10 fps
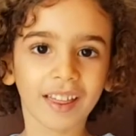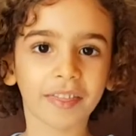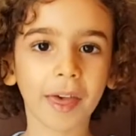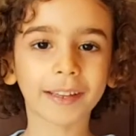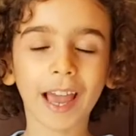
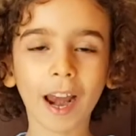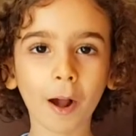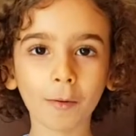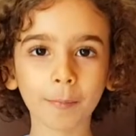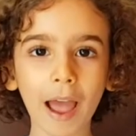The young
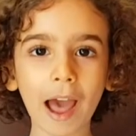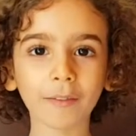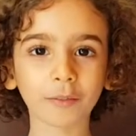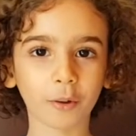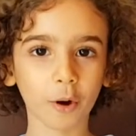
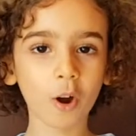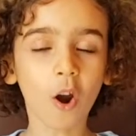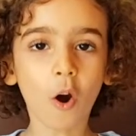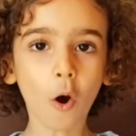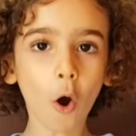powder
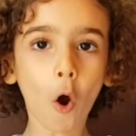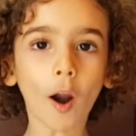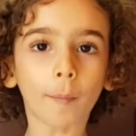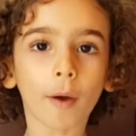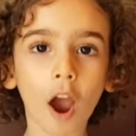or
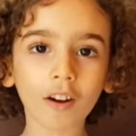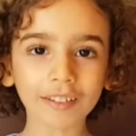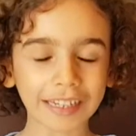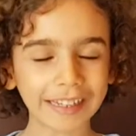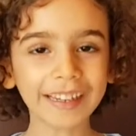
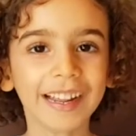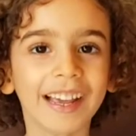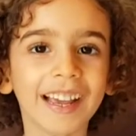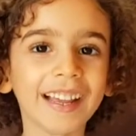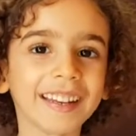pollen
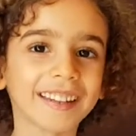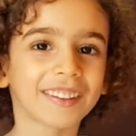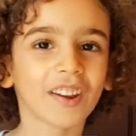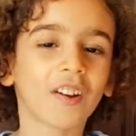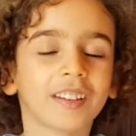
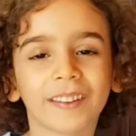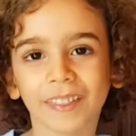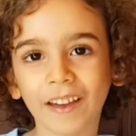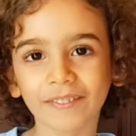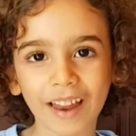inside
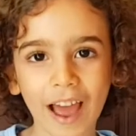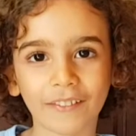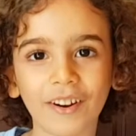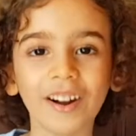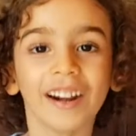the
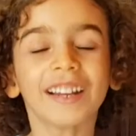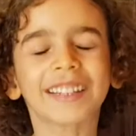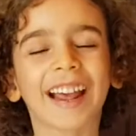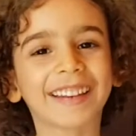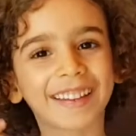flower
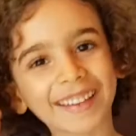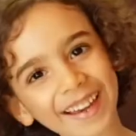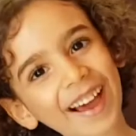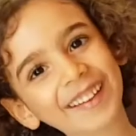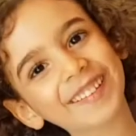gets
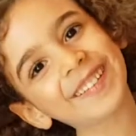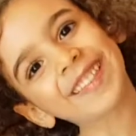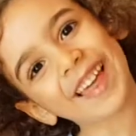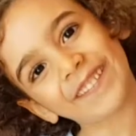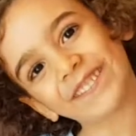stuck to
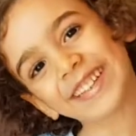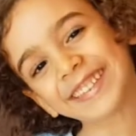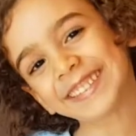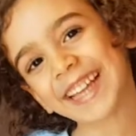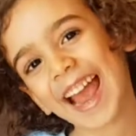the
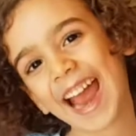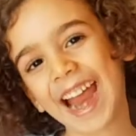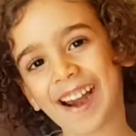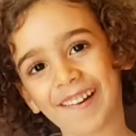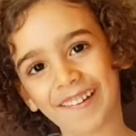bee's
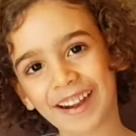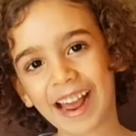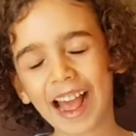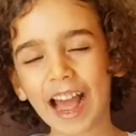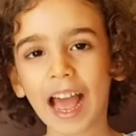hair.
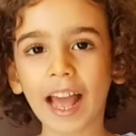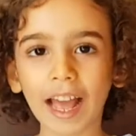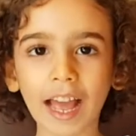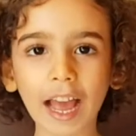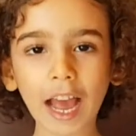
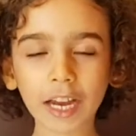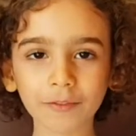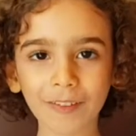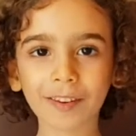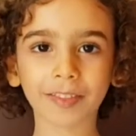And
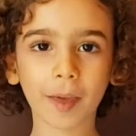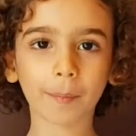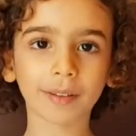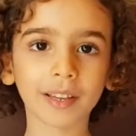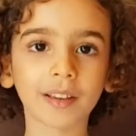when the
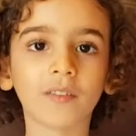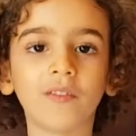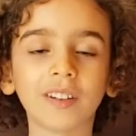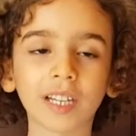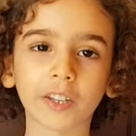bee
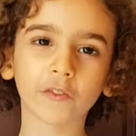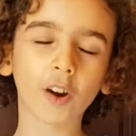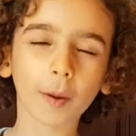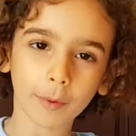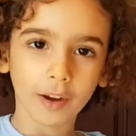feeds
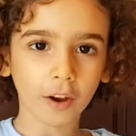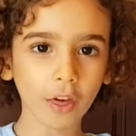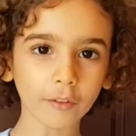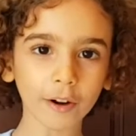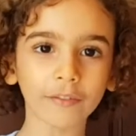from
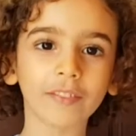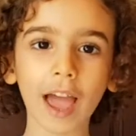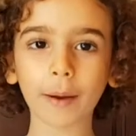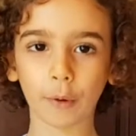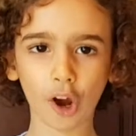another
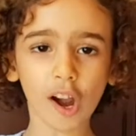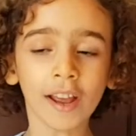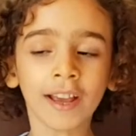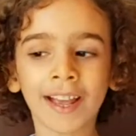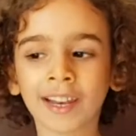flower,
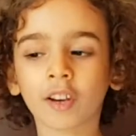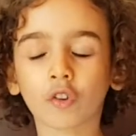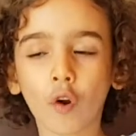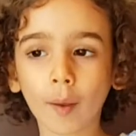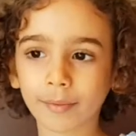it
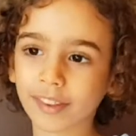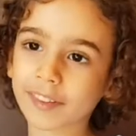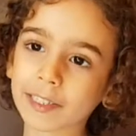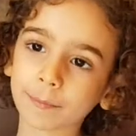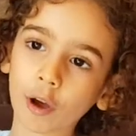drops
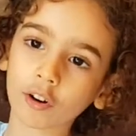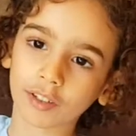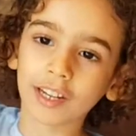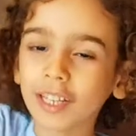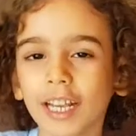this
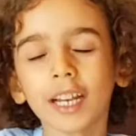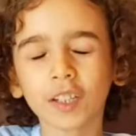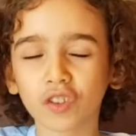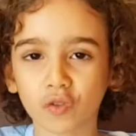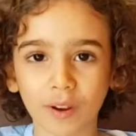pollen
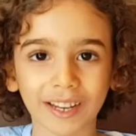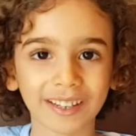into it.